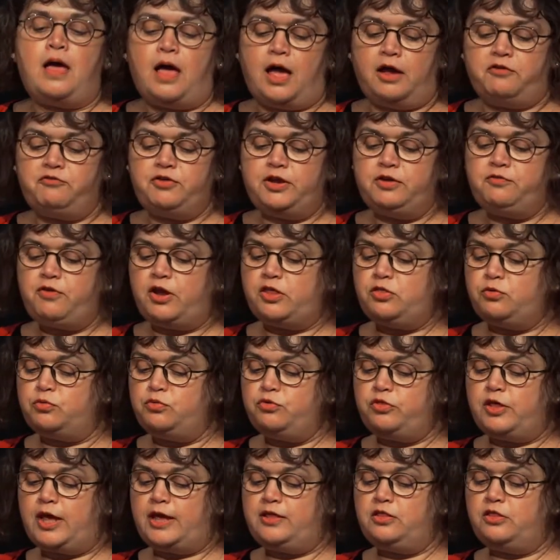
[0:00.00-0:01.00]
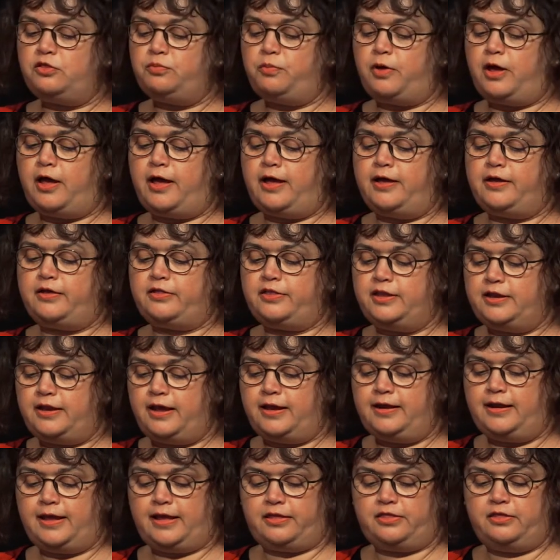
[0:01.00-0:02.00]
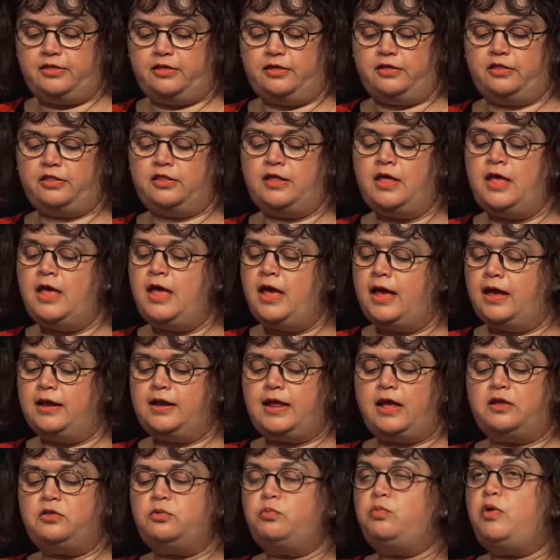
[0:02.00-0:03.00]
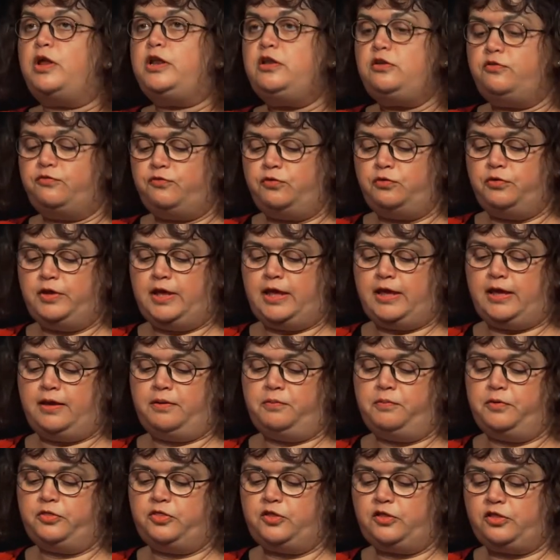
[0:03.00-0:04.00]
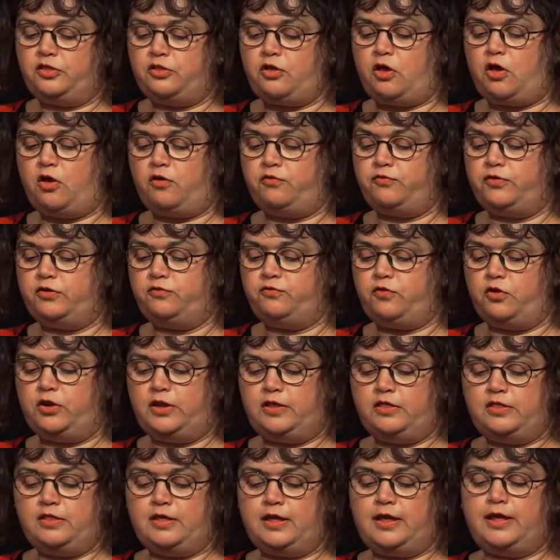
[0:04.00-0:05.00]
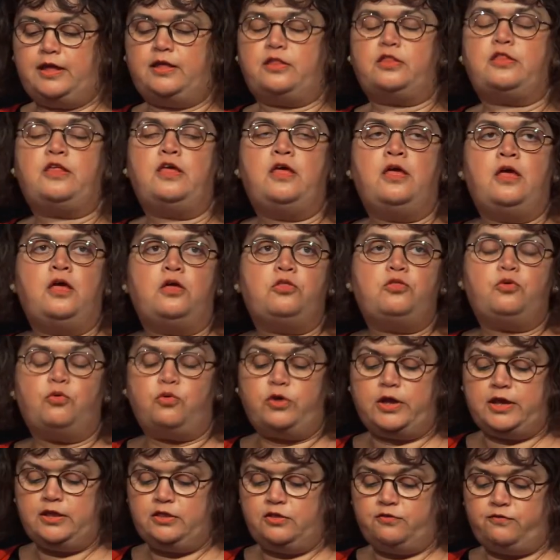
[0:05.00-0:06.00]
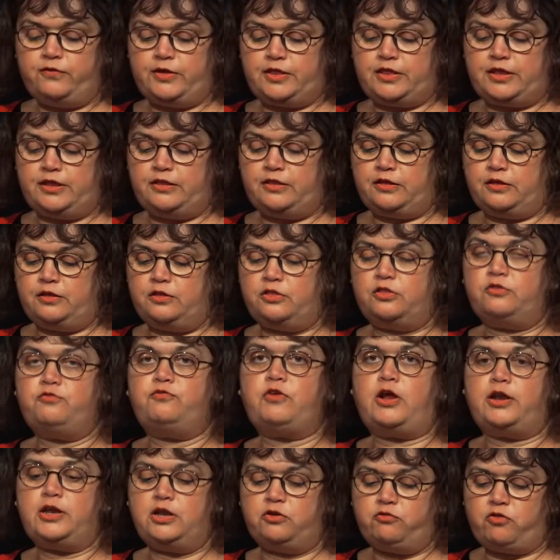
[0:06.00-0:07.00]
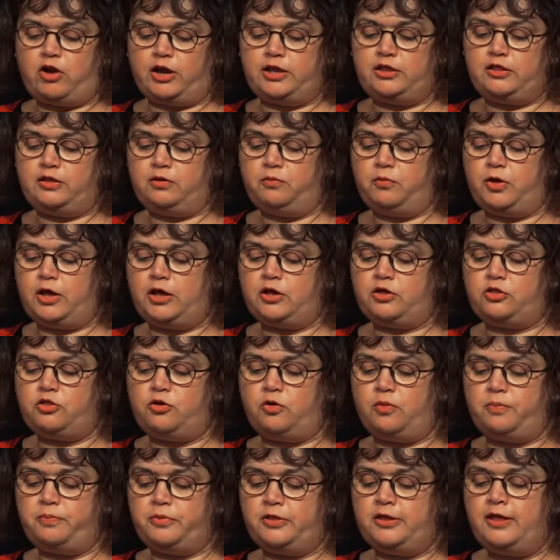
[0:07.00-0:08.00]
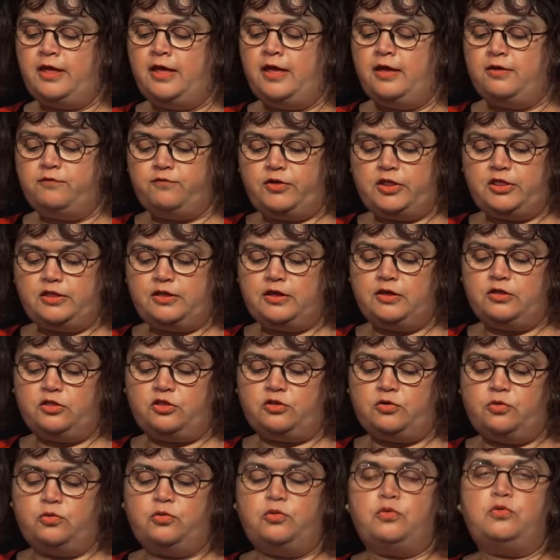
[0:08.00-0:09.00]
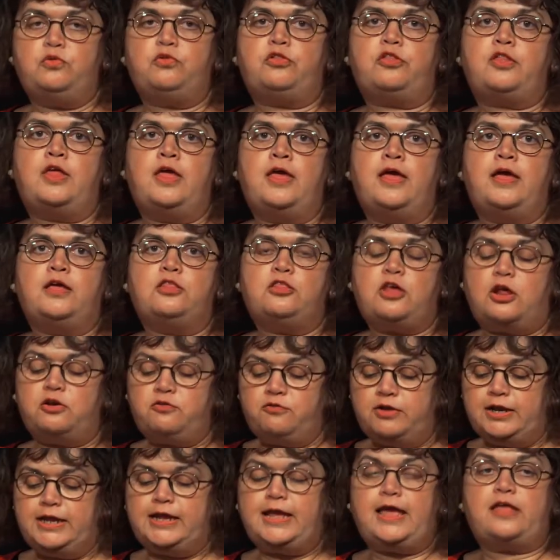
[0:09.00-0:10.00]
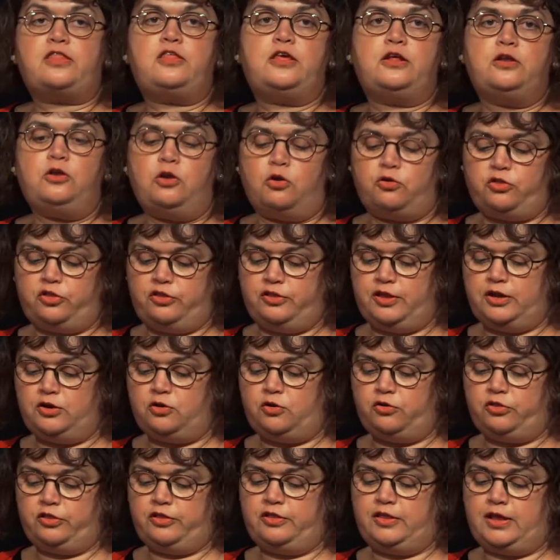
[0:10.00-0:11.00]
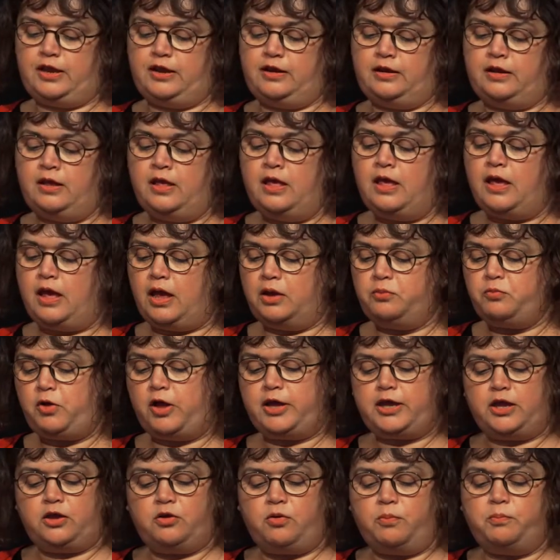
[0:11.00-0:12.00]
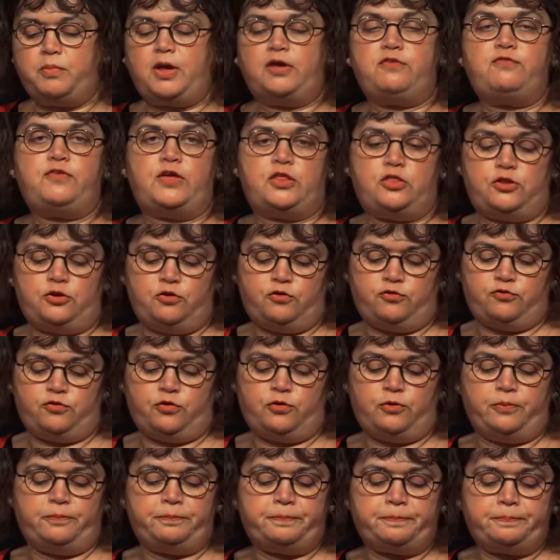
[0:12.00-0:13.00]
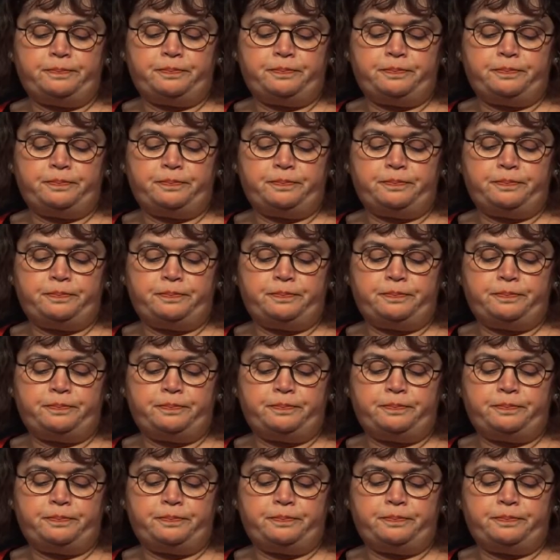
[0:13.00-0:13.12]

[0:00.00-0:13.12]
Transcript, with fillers: I reread all Jane's works and her letters and had a wonderful year with the staff and volunteers, talking to visitors, running writing workshops, visiting schools, generally getting lost in Austen and working on my fifth novel.